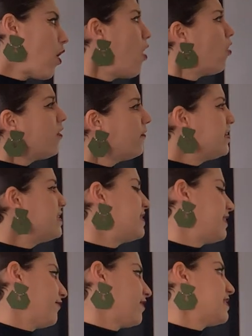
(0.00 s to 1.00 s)
all of these
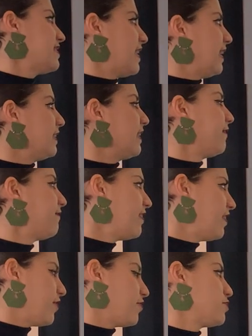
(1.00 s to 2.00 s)
different saintly
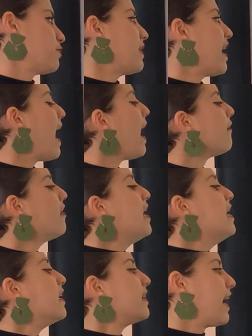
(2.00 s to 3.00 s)
figures. We have
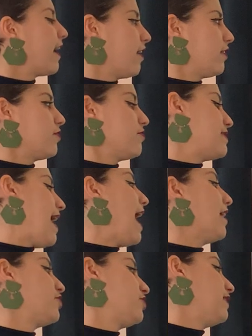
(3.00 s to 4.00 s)
characters
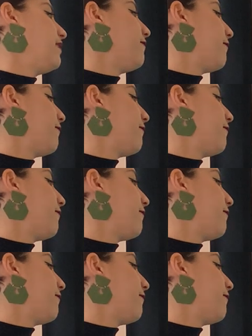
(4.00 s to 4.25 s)
actually